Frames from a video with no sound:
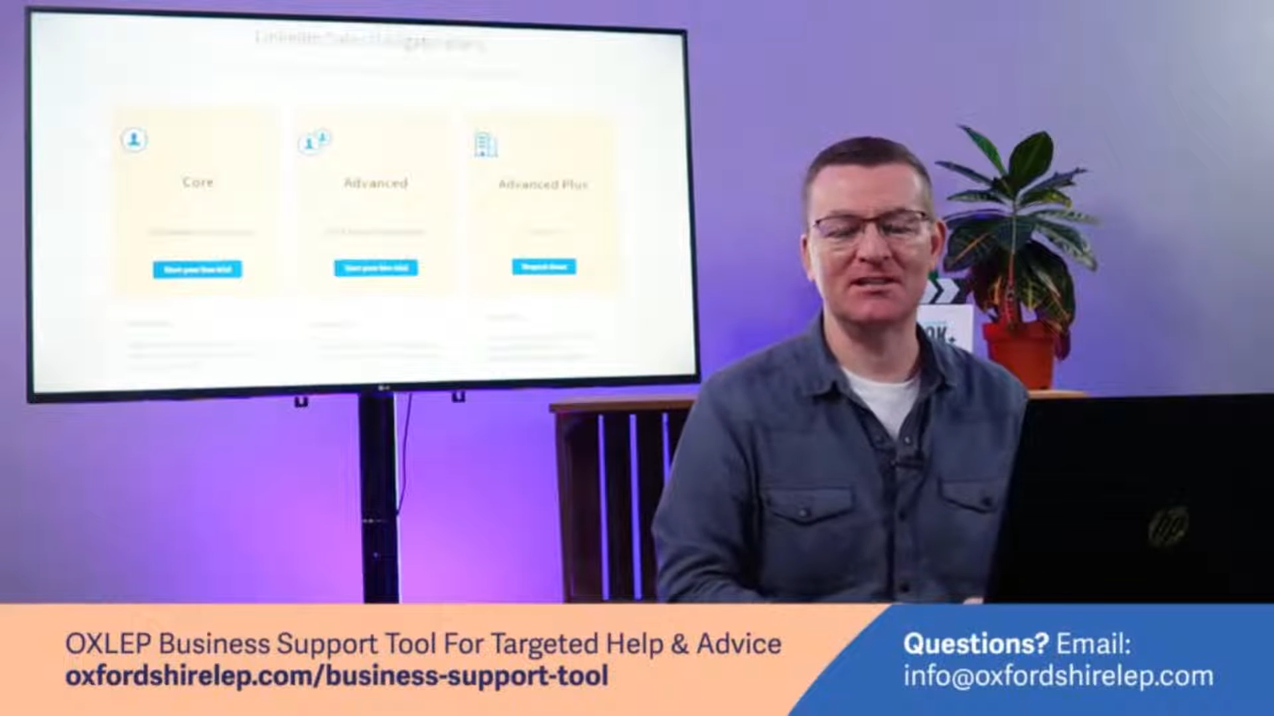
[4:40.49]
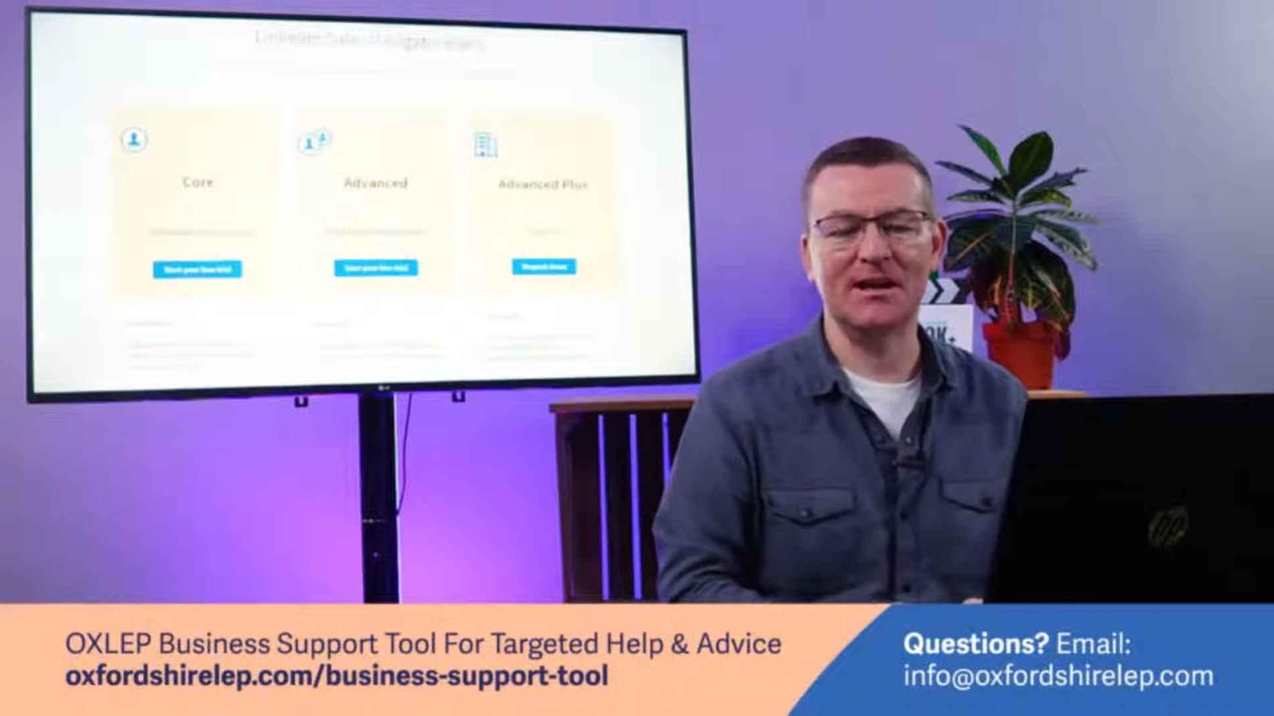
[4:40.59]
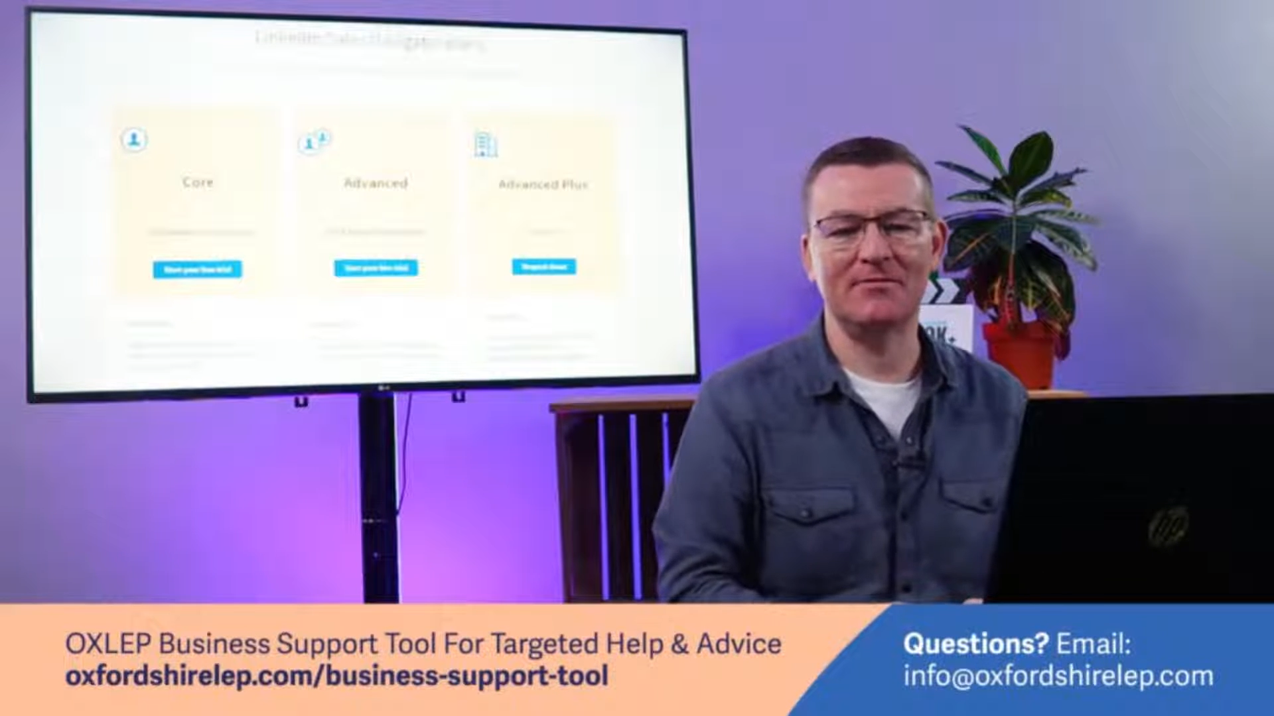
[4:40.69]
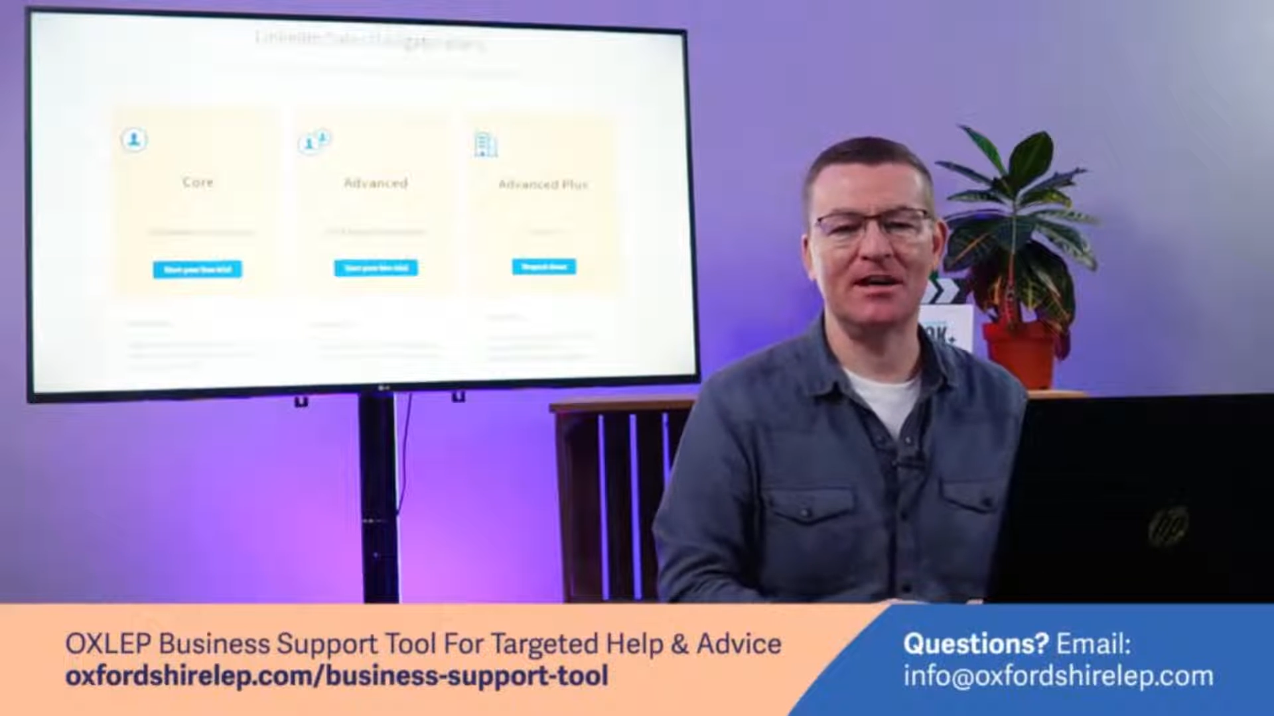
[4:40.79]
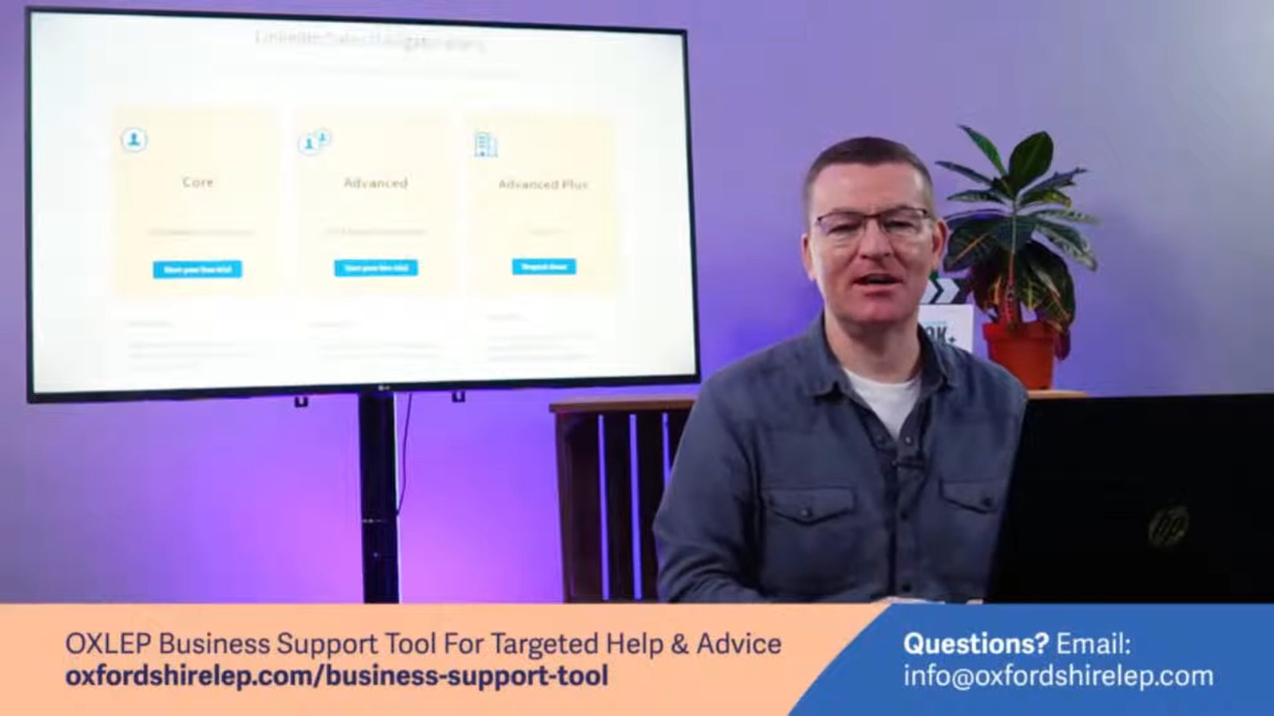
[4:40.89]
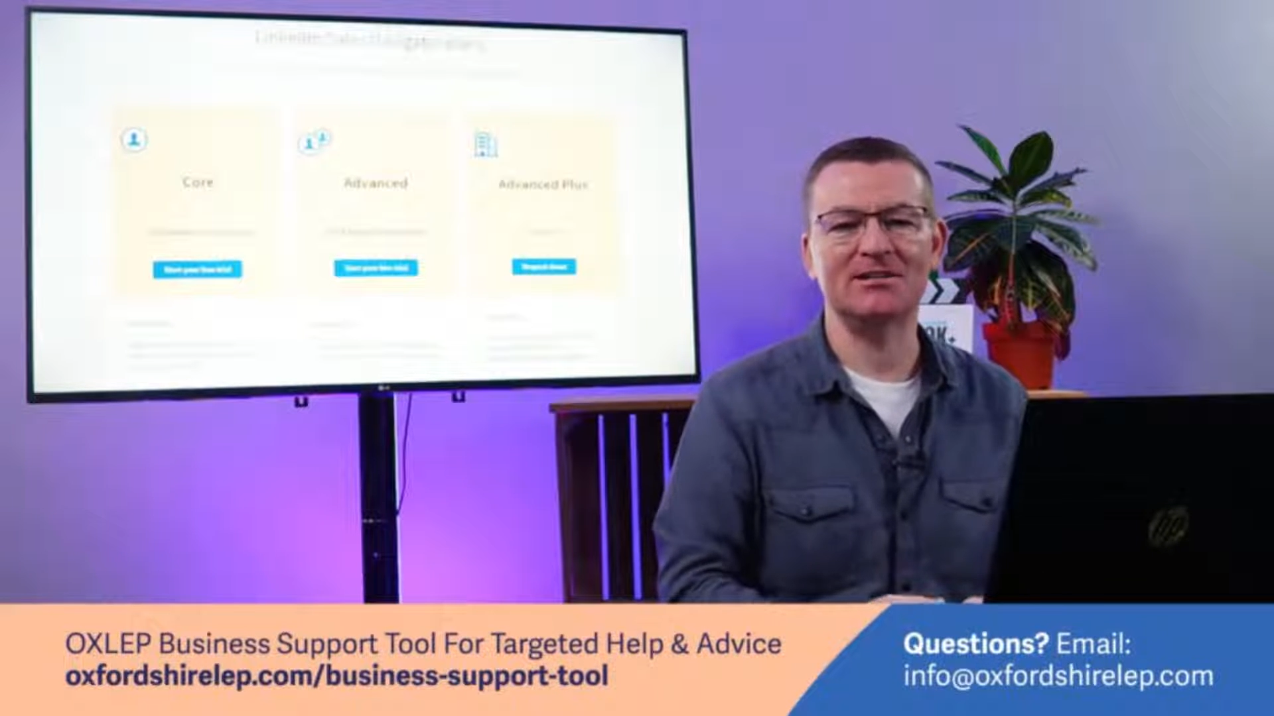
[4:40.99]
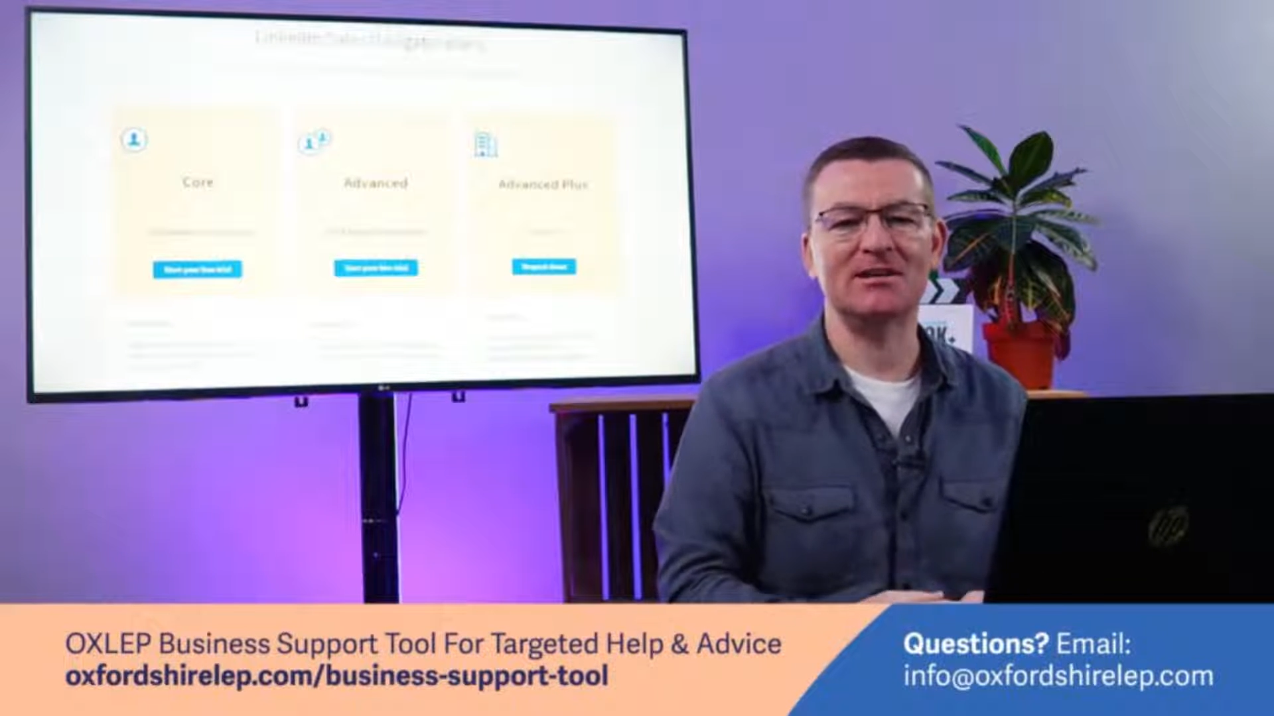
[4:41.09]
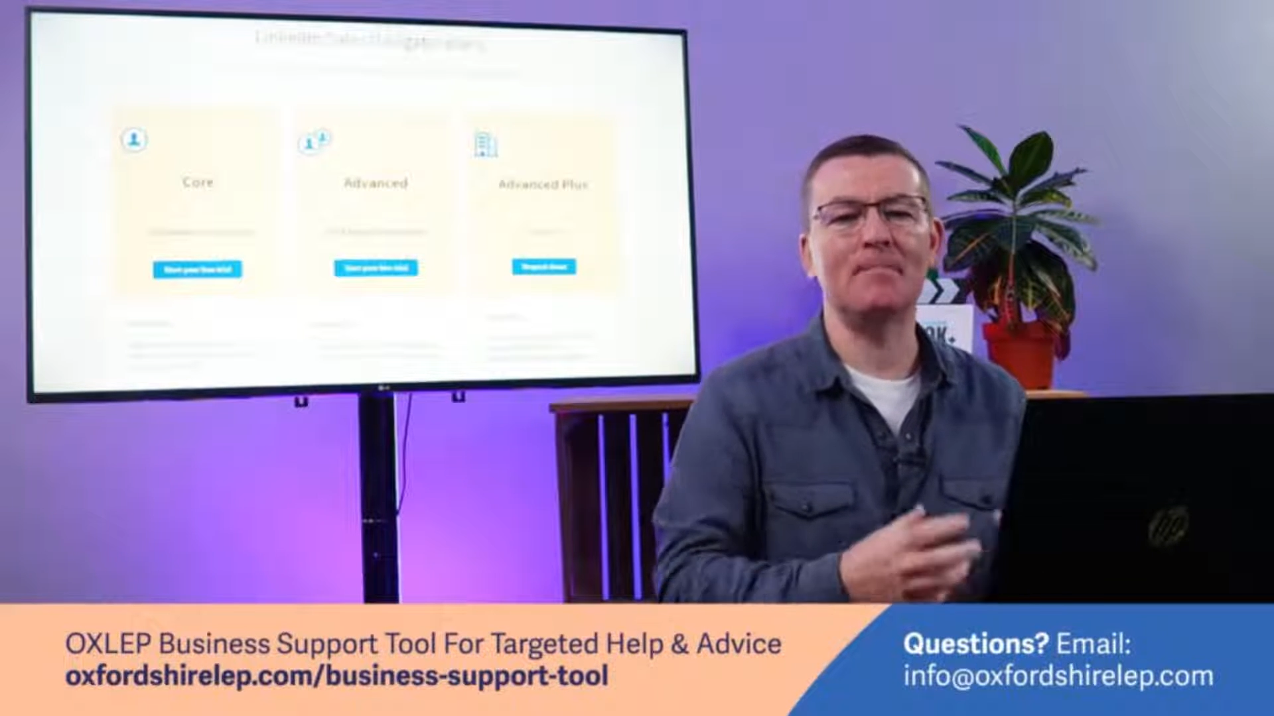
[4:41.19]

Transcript: Navigator.